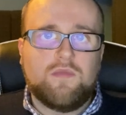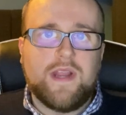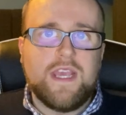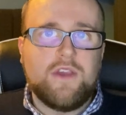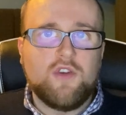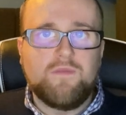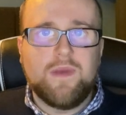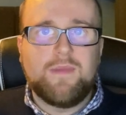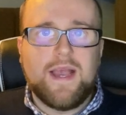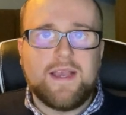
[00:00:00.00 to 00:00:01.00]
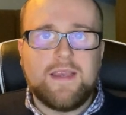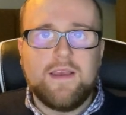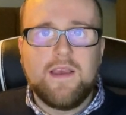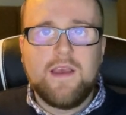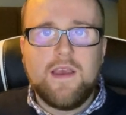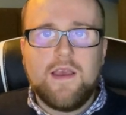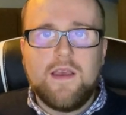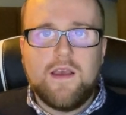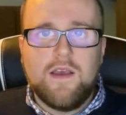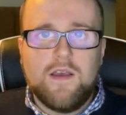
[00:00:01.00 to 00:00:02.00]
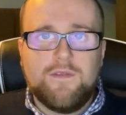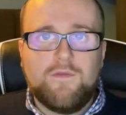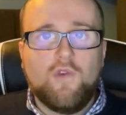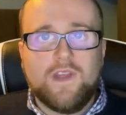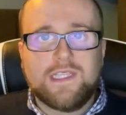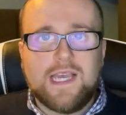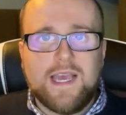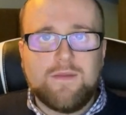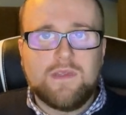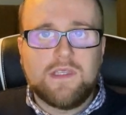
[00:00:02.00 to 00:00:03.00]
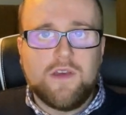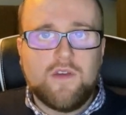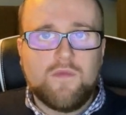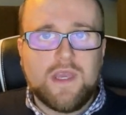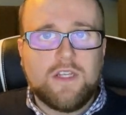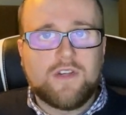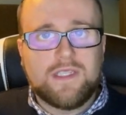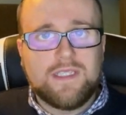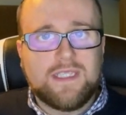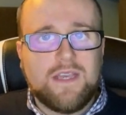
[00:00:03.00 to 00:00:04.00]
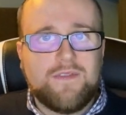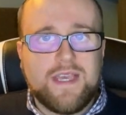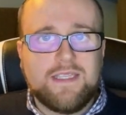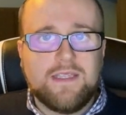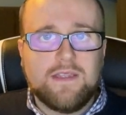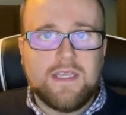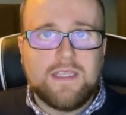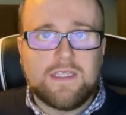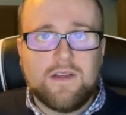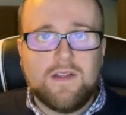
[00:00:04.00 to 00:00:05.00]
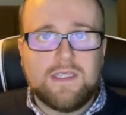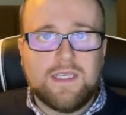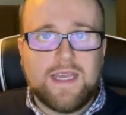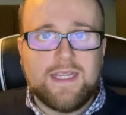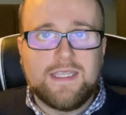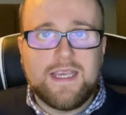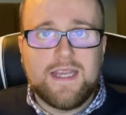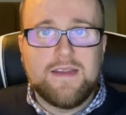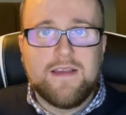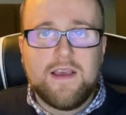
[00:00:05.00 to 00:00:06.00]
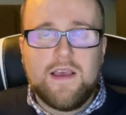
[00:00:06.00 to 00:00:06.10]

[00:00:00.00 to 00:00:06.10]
break he could be back for this game. So it'll be interesting to see if he's in the starting 18